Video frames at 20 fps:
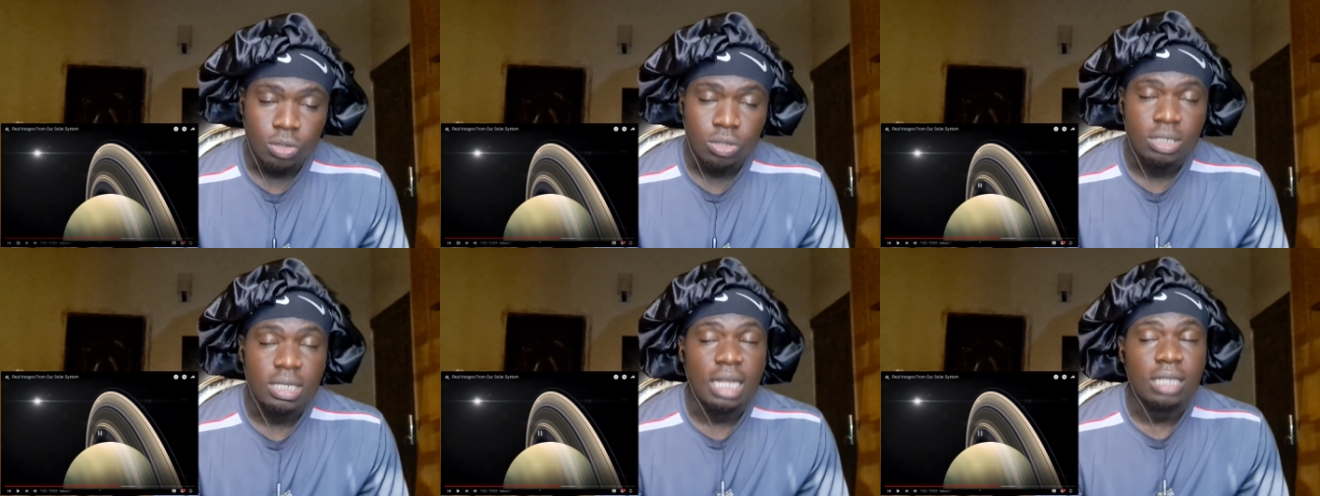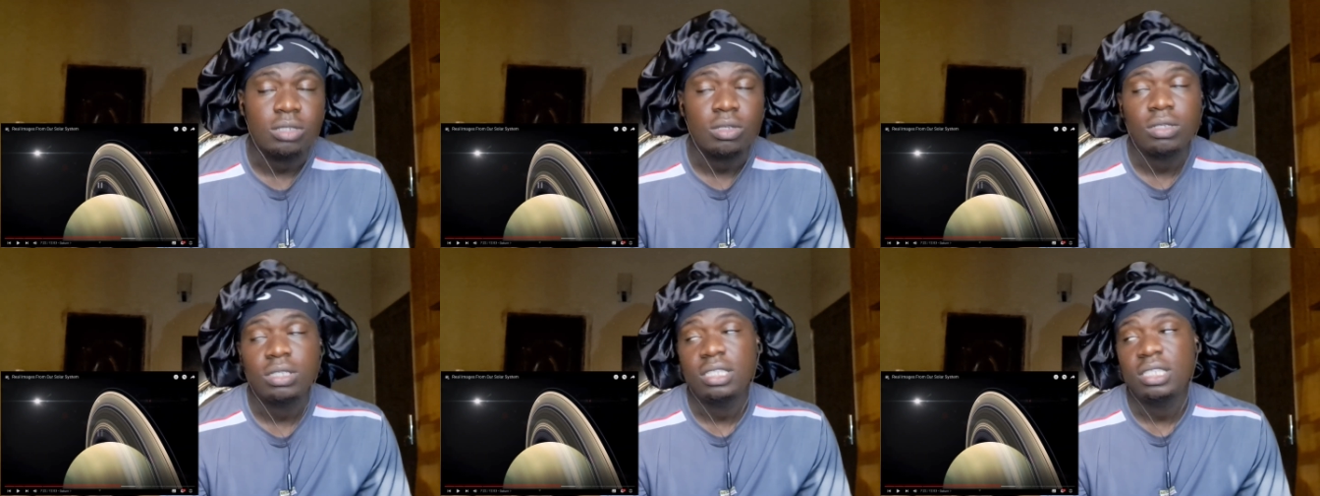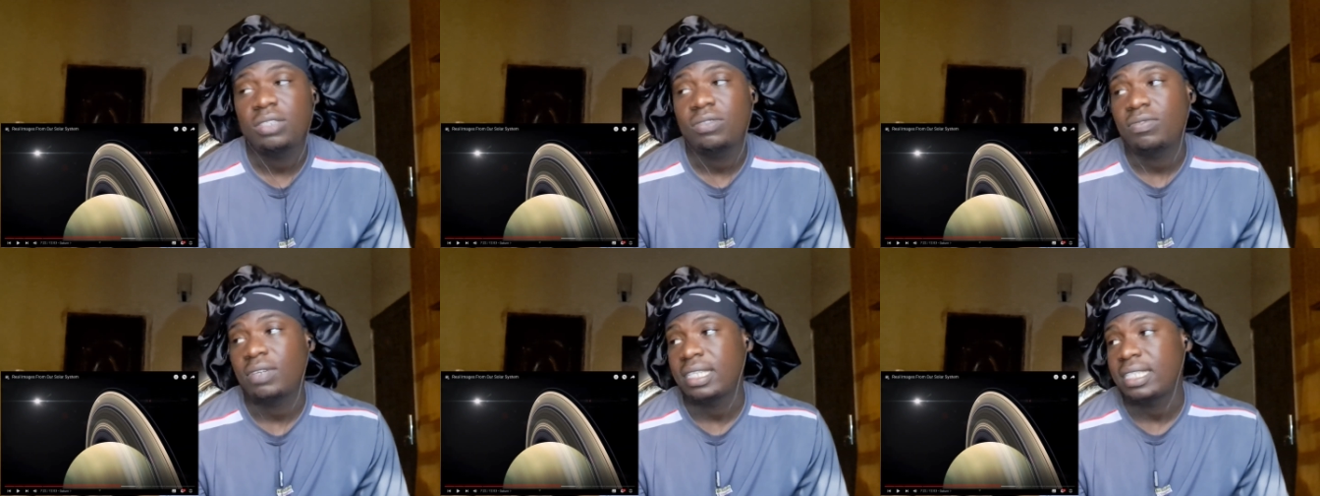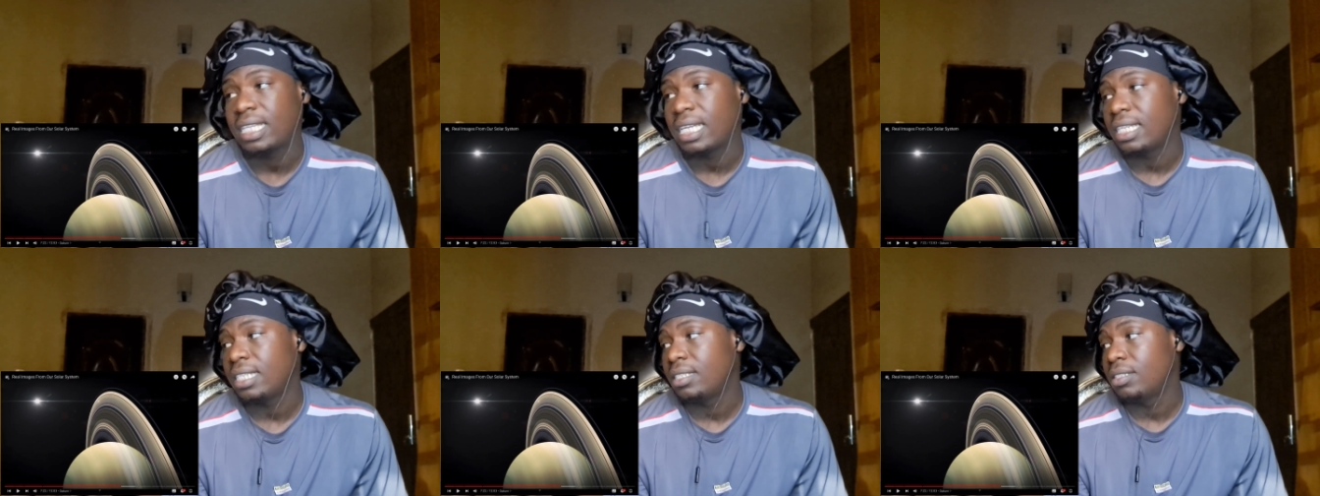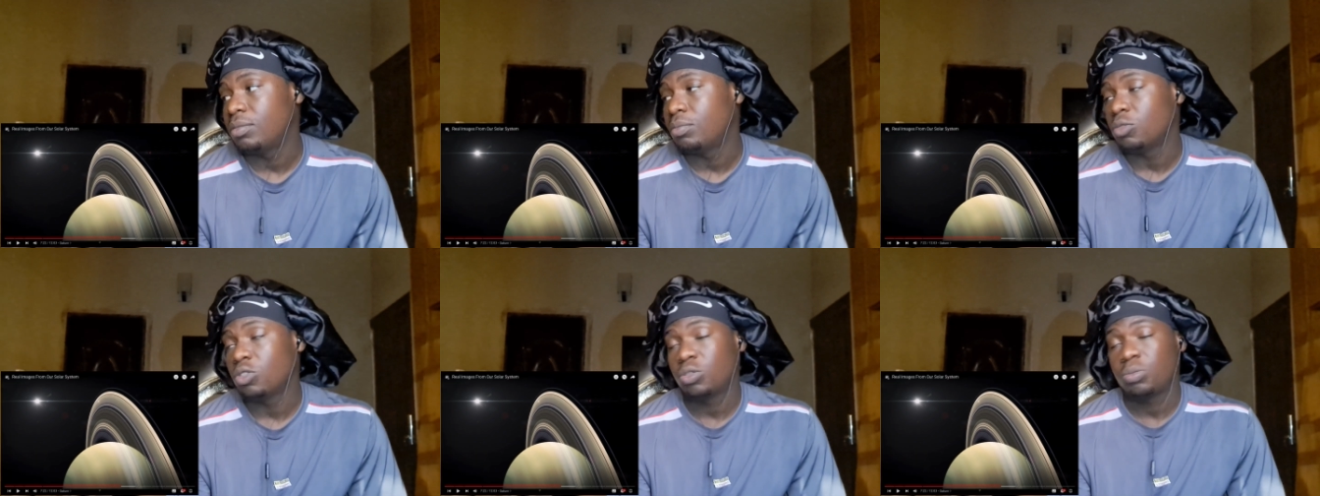So Saturn is
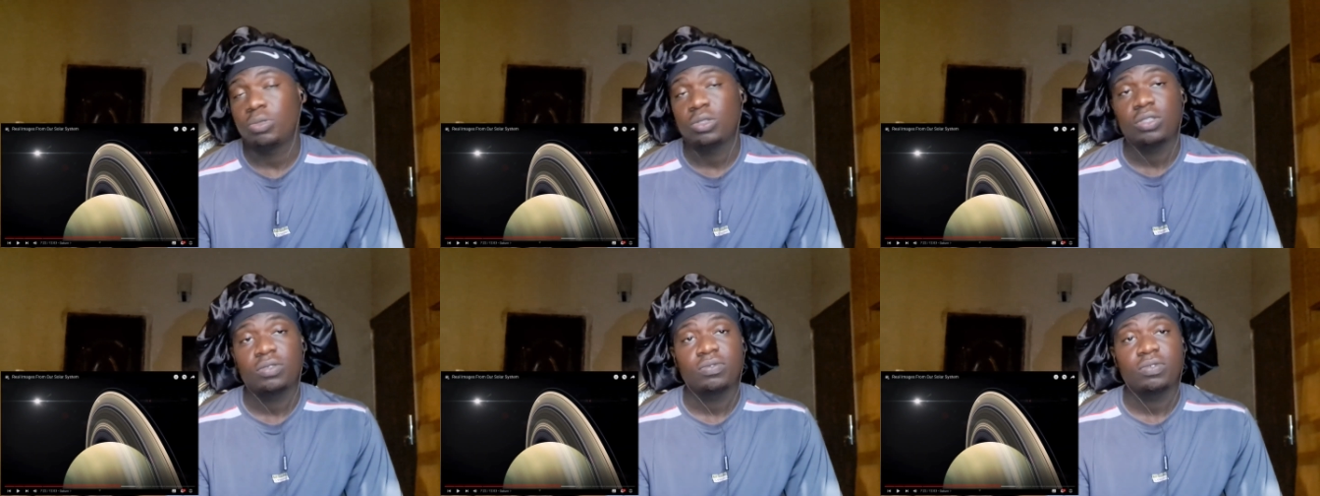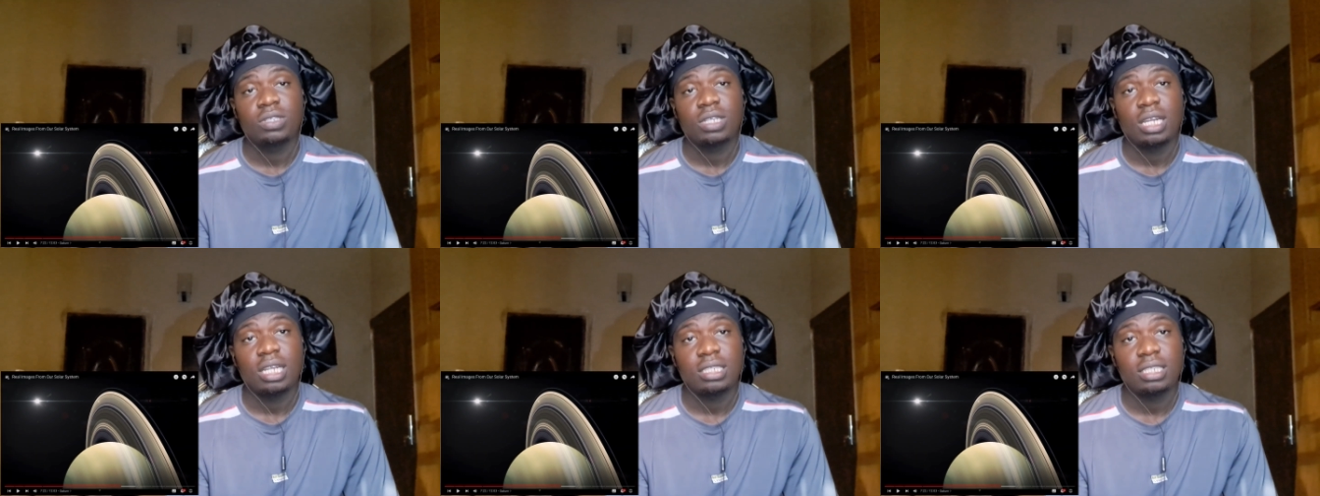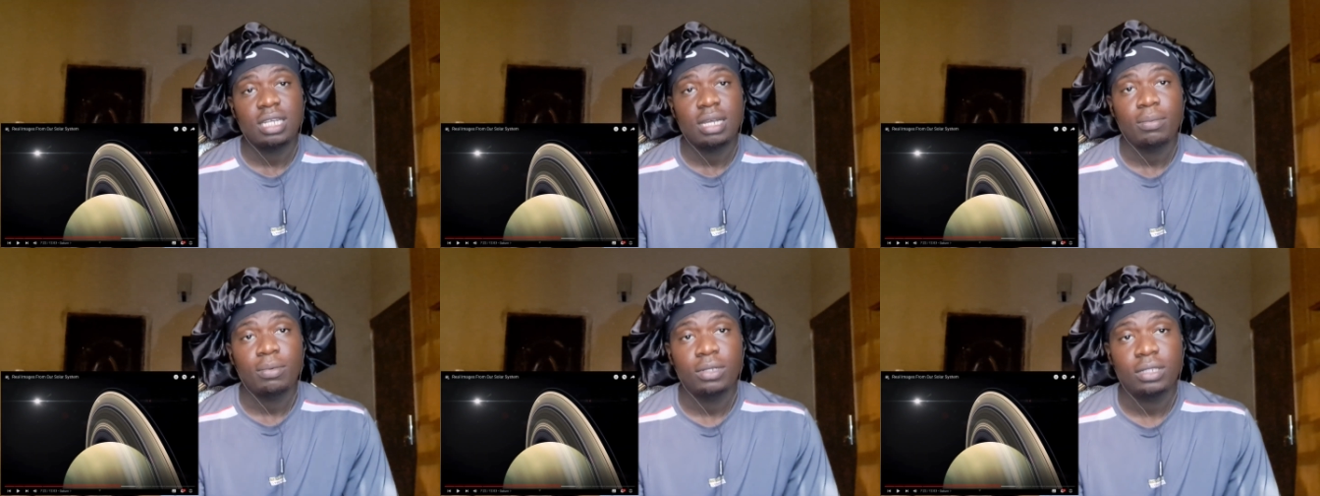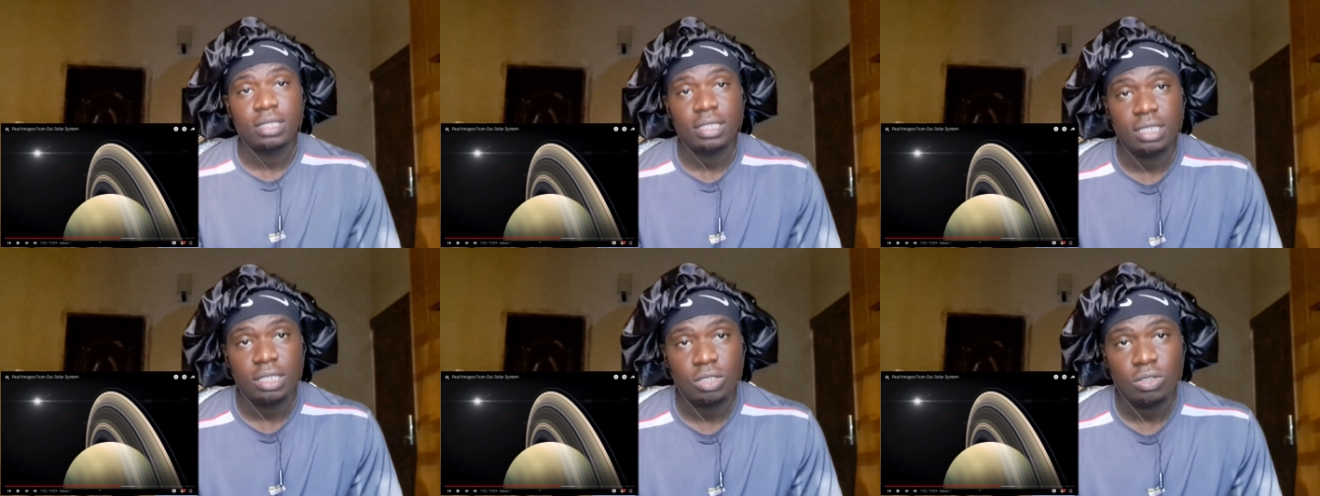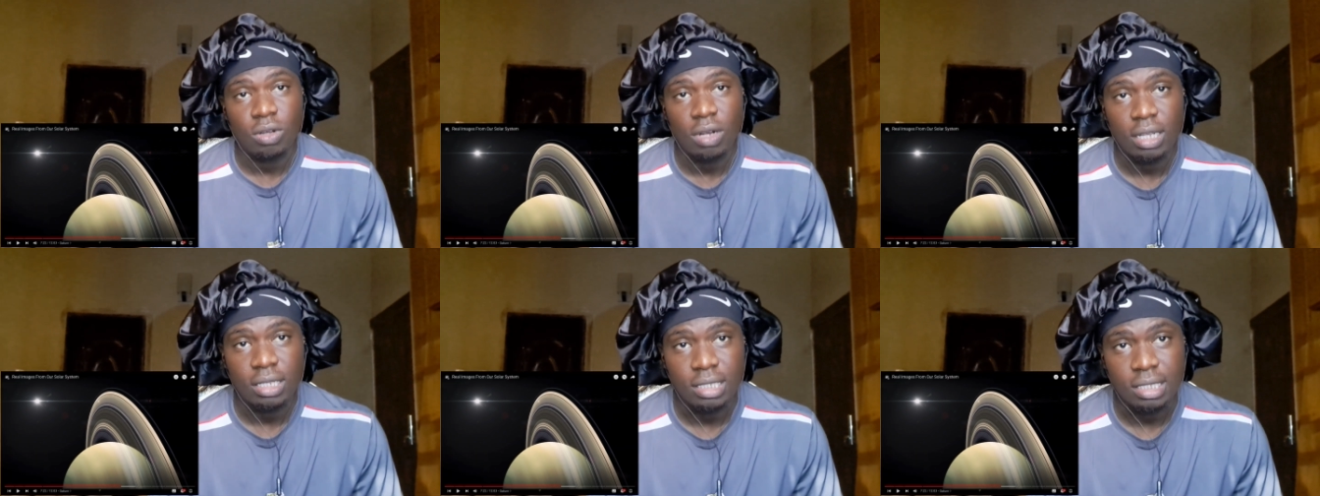rated the most beautiful celestial body in the
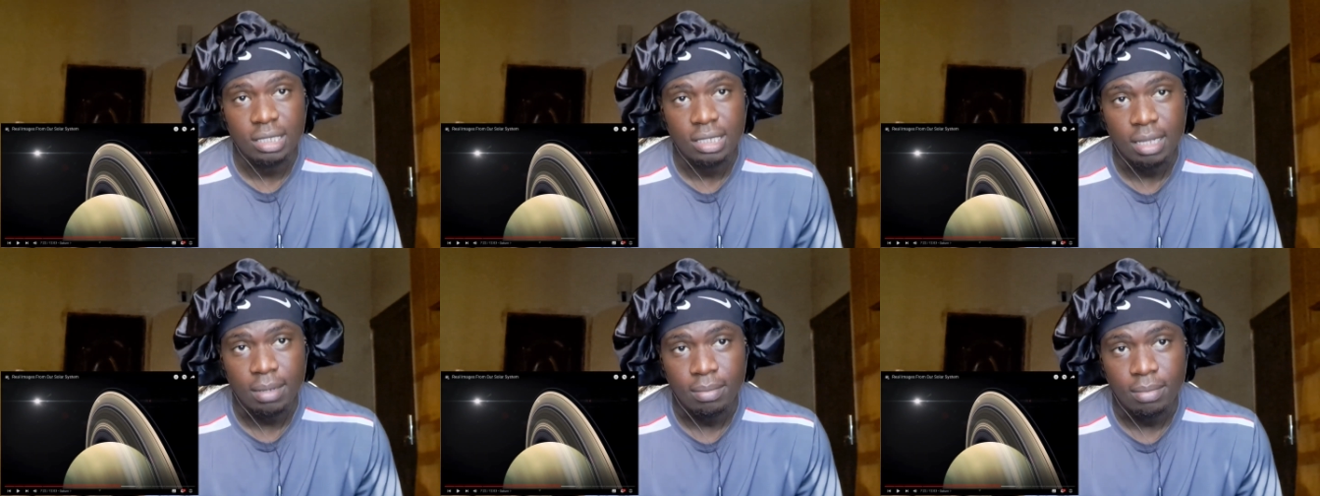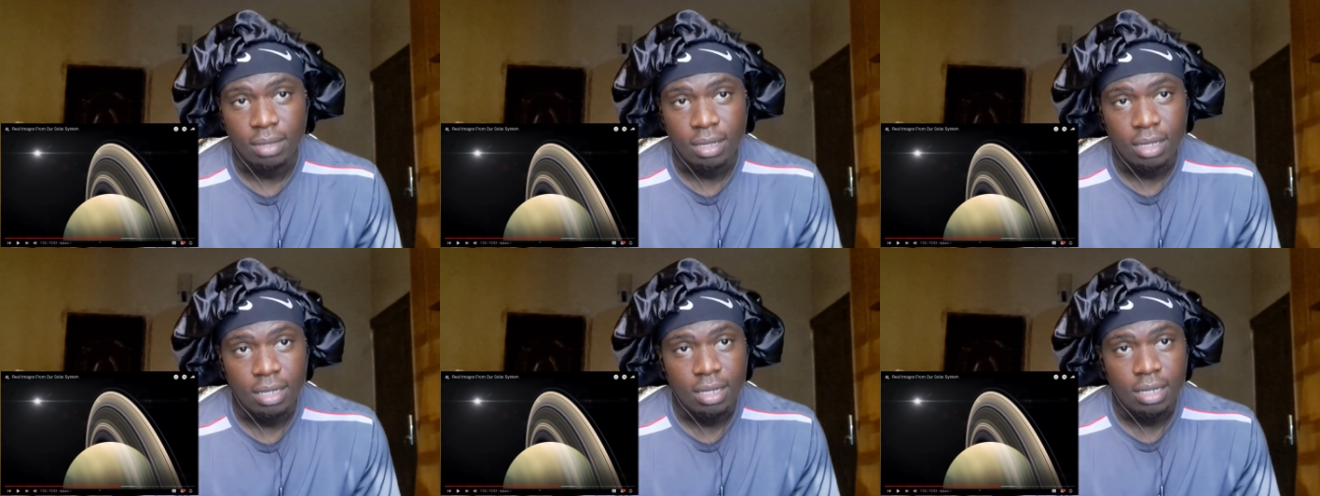solar system,